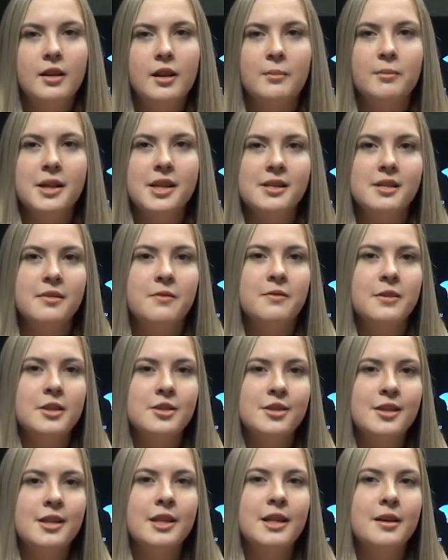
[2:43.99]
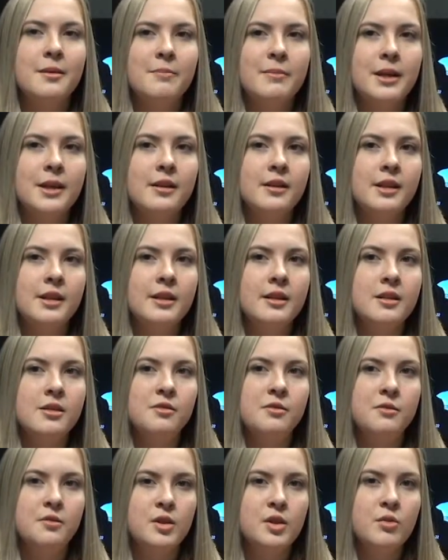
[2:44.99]
and makes it visually appealing
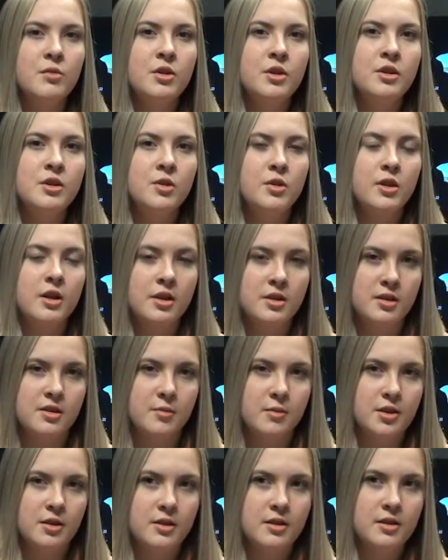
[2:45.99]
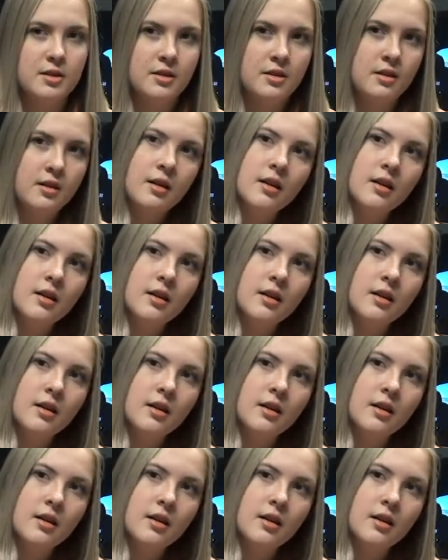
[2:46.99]
to viewers or customers.